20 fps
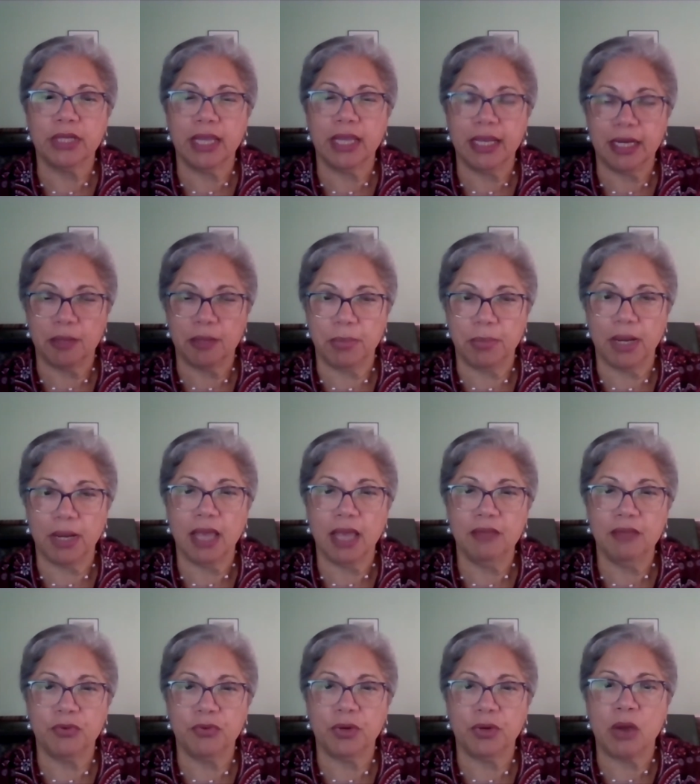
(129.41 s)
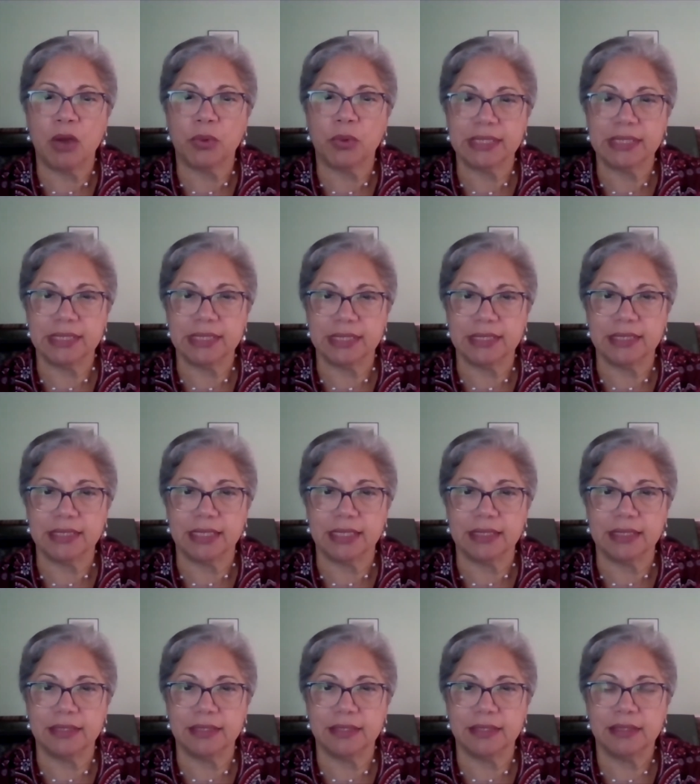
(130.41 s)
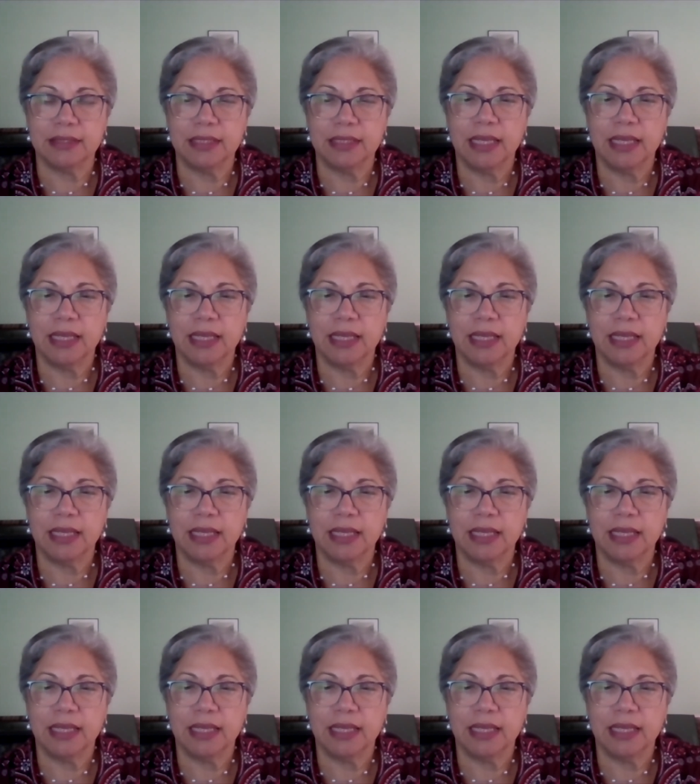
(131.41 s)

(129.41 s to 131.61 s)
can apply for our assistance.